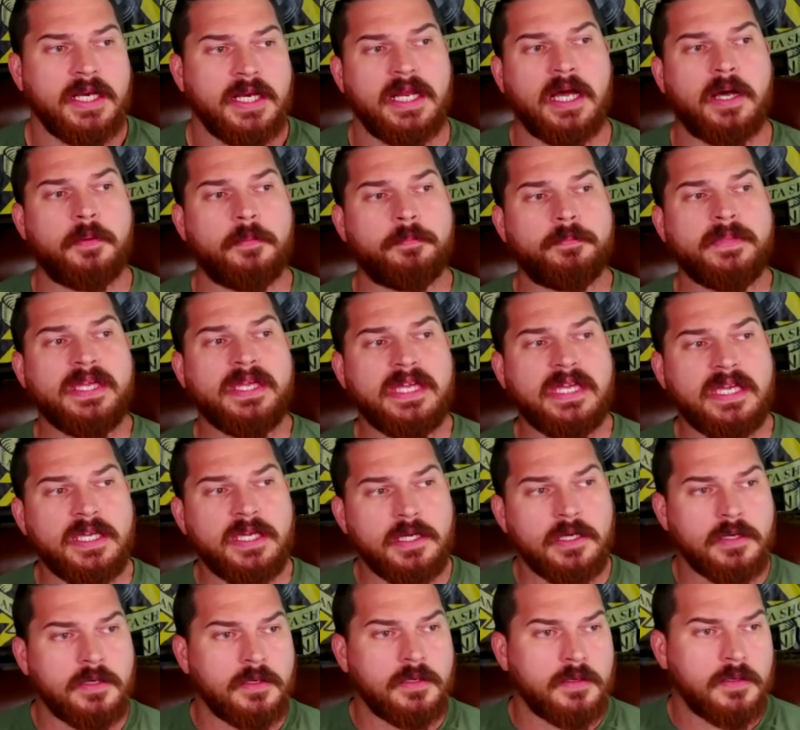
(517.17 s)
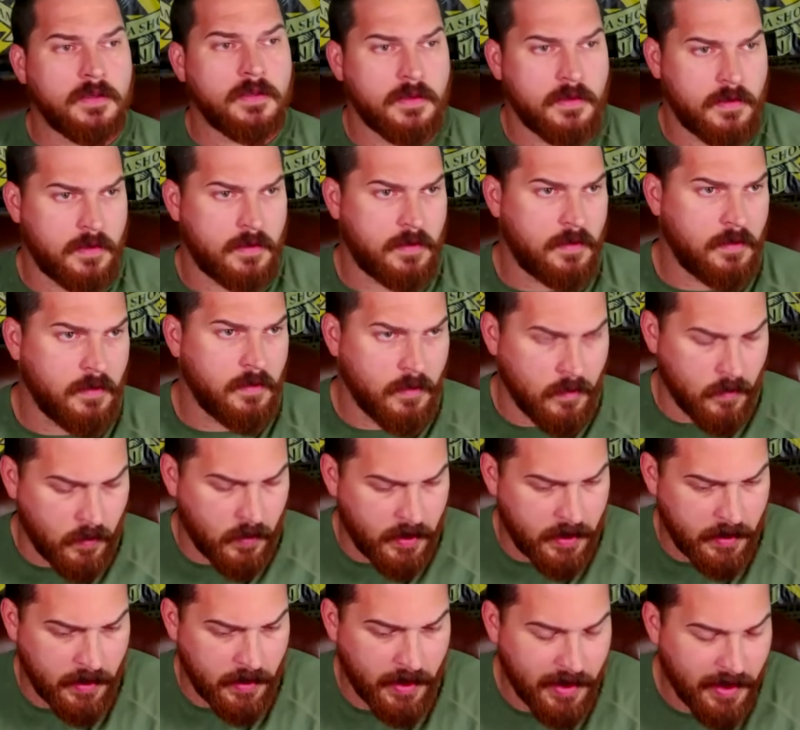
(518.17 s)
Now me,
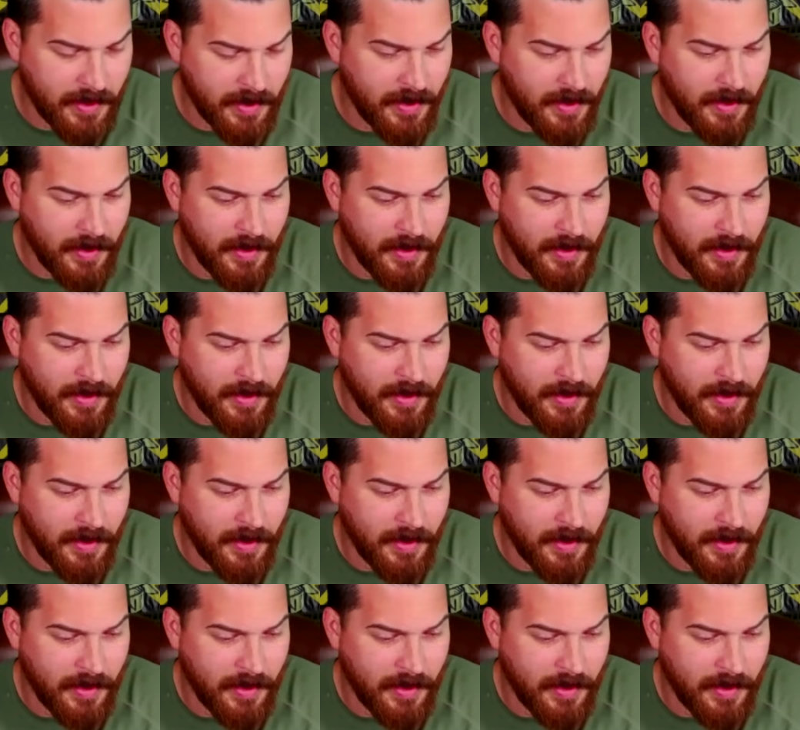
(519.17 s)
when